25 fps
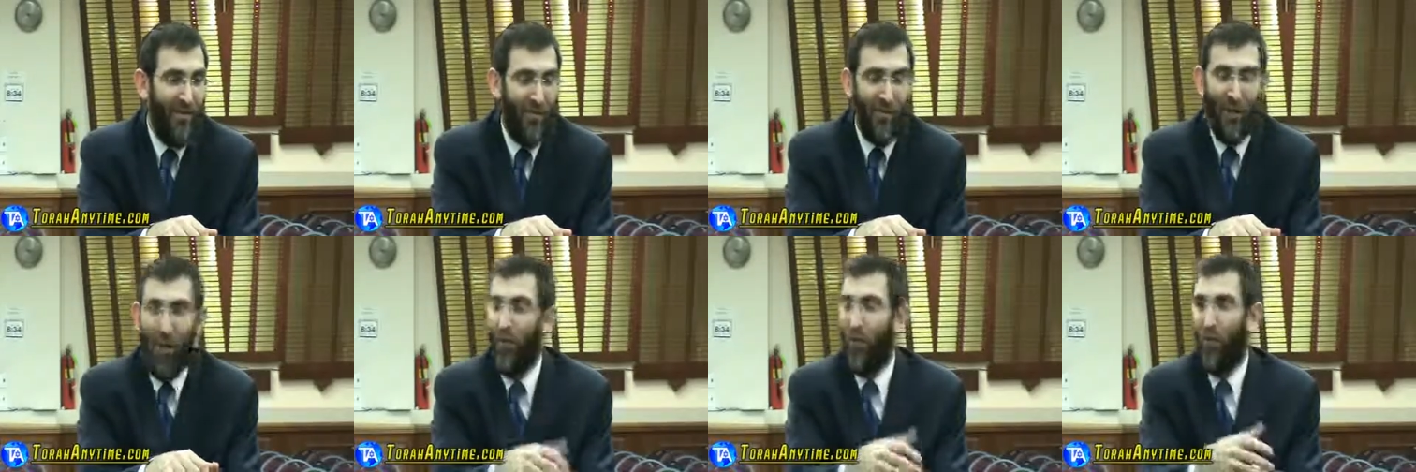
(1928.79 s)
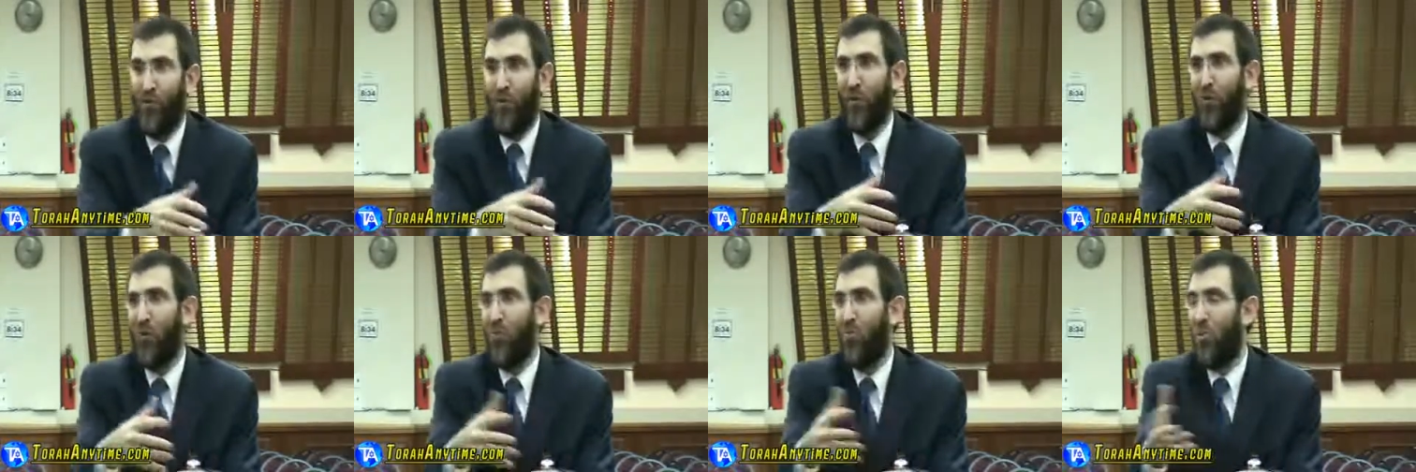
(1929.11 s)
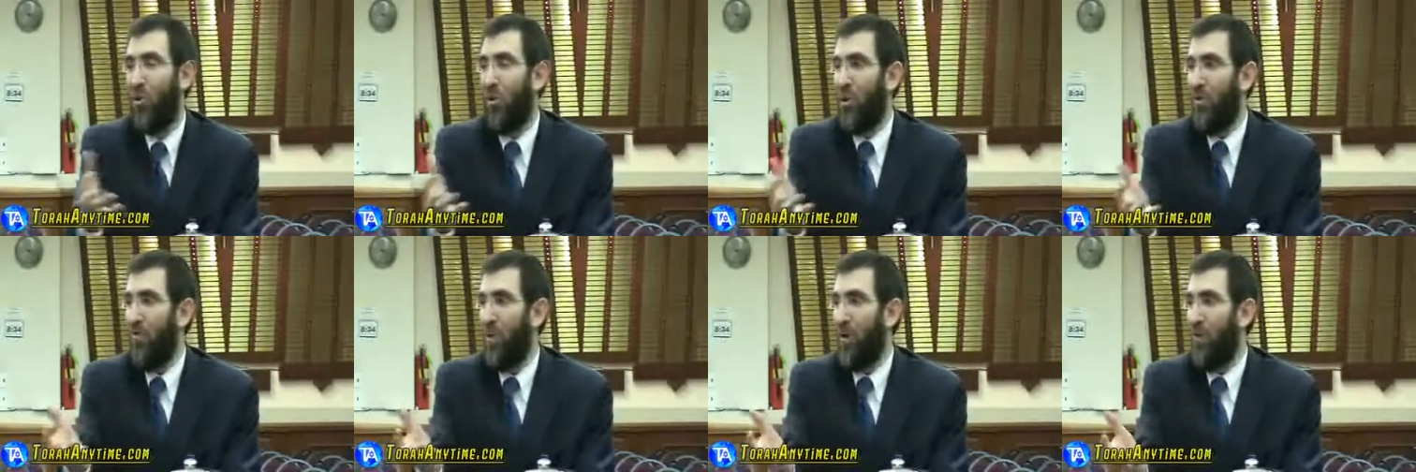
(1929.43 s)
If you don't feel
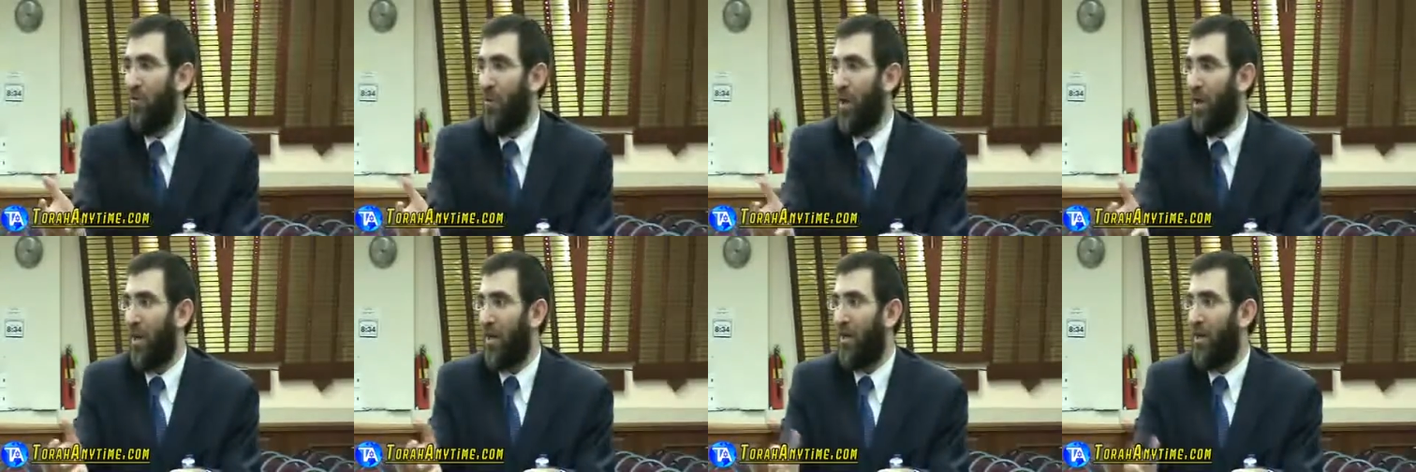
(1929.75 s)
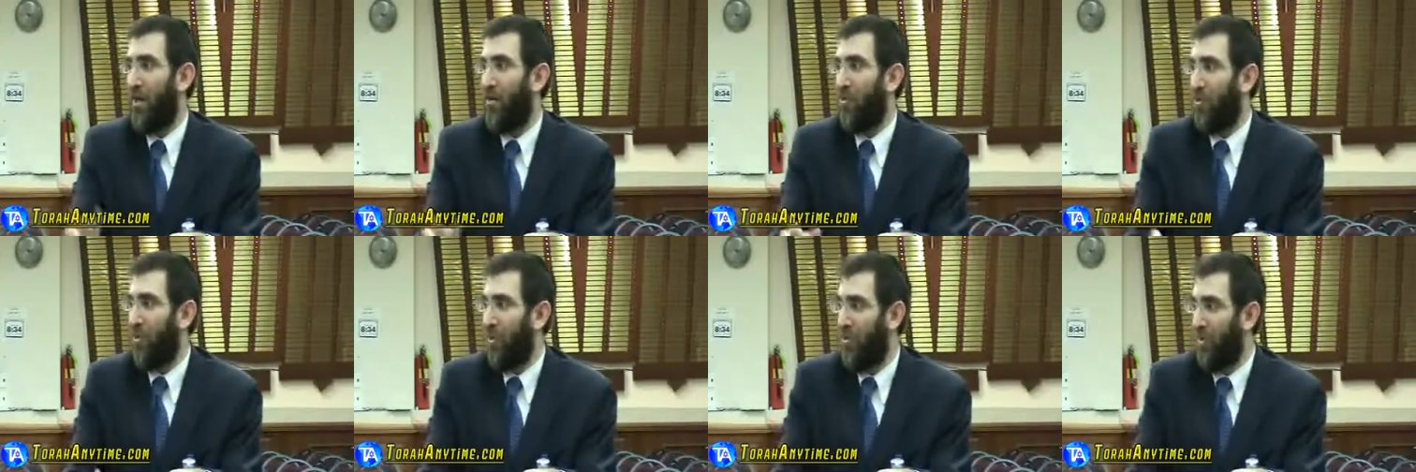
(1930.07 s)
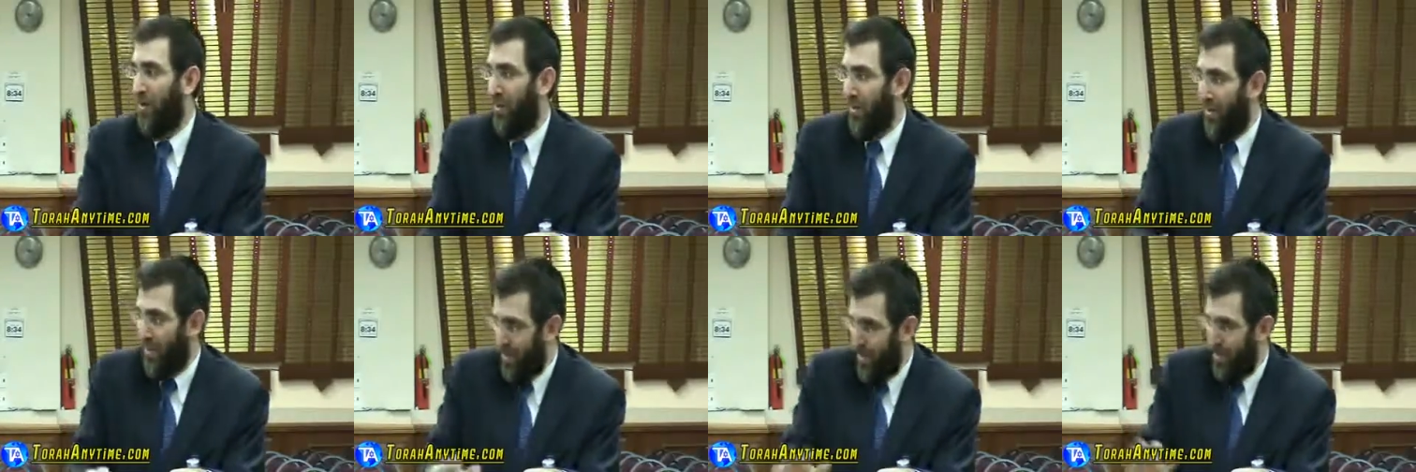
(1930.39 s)
you're worthy of any
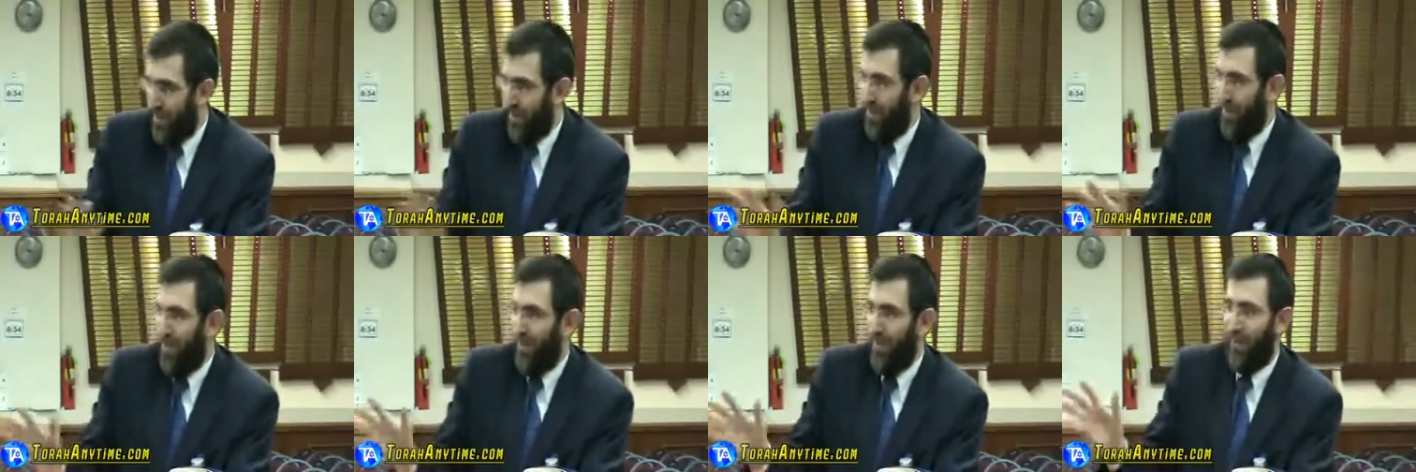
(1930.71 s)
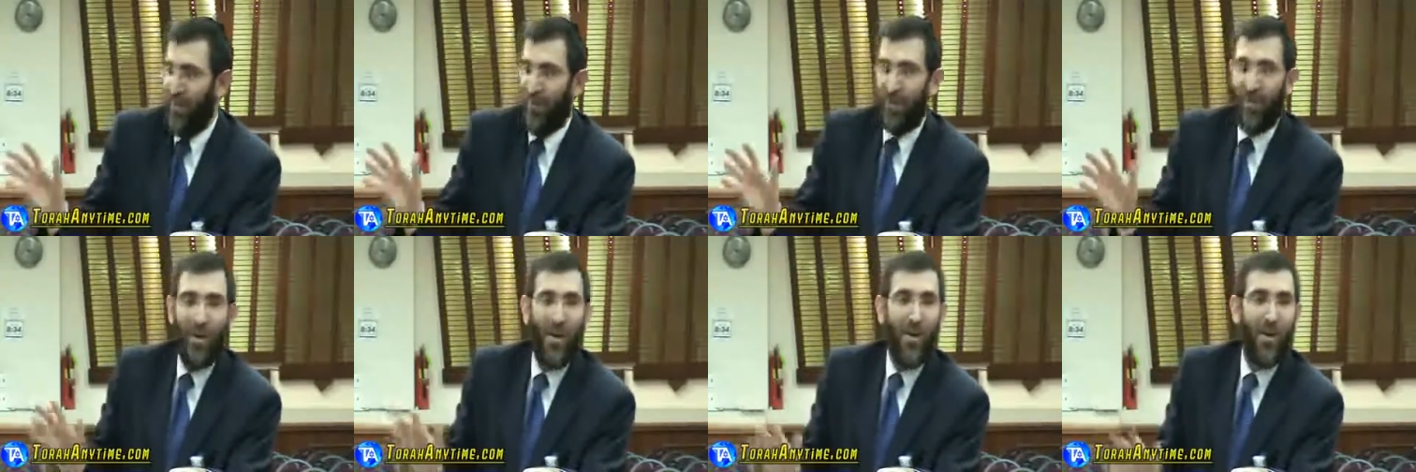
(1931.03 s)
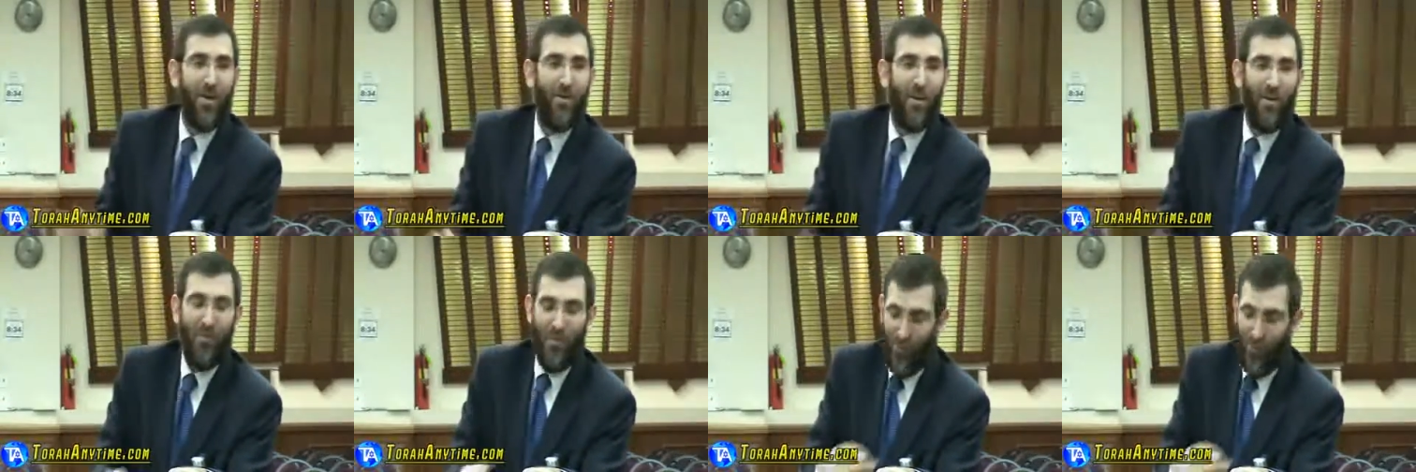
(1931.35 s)
recognition, you don't care.